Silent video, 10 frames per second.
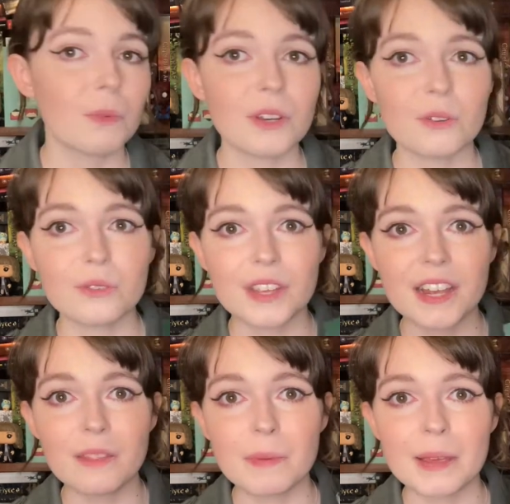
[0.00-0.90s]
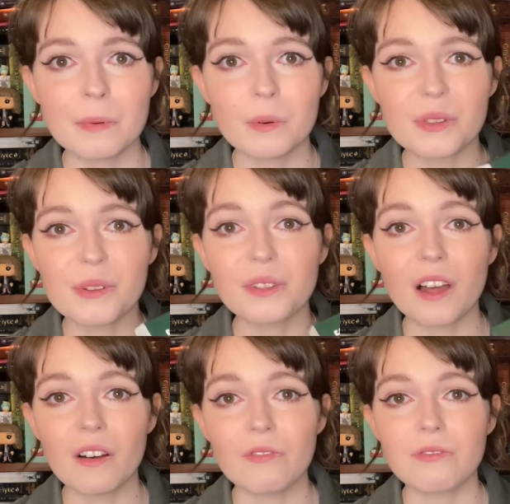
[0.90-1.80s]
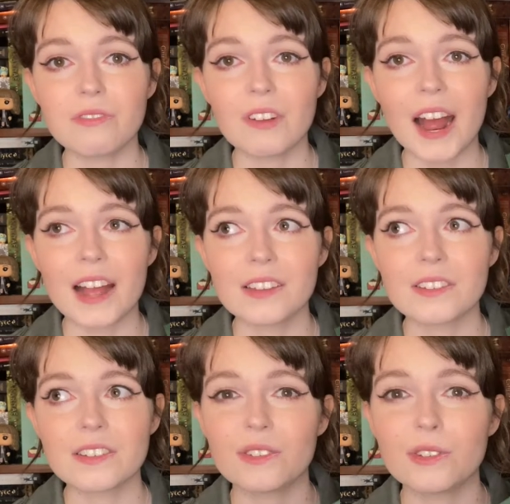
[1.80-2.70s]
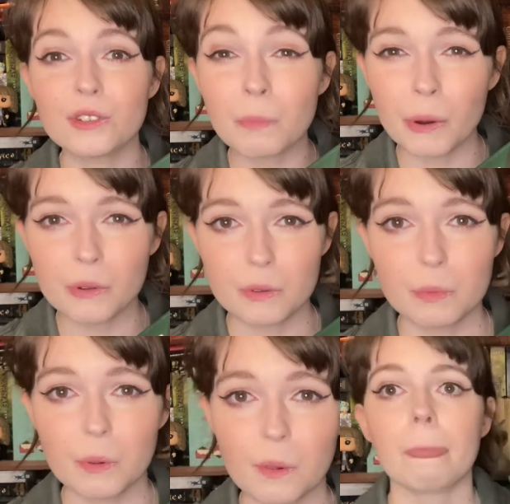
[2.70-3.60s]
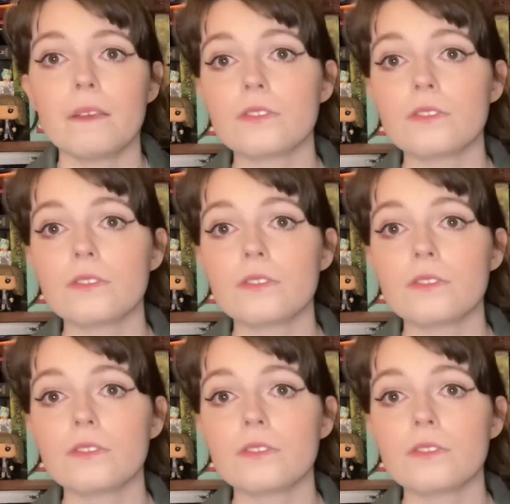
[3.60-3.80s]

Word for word: when you see the people you love as disposable.